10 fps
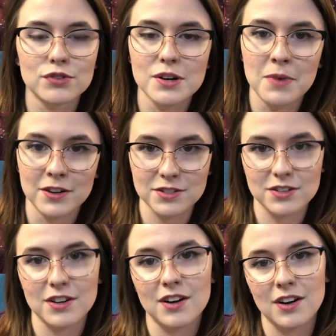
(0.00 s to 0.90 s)

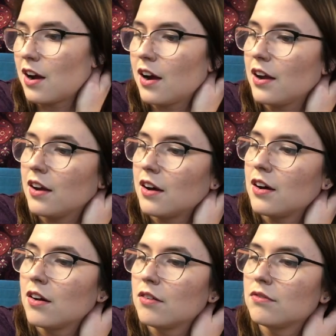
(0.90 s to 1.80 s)
monster,
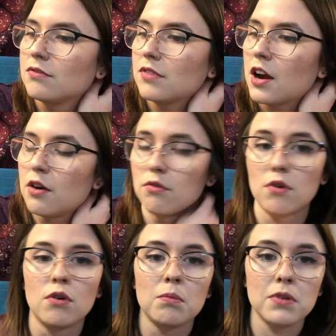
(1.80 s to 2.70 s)
I
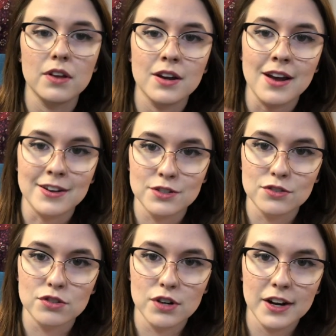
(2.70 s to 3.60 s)
role-played as the
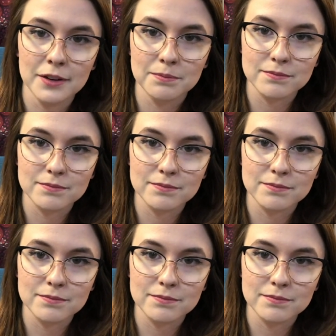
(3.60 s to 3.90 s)
tree,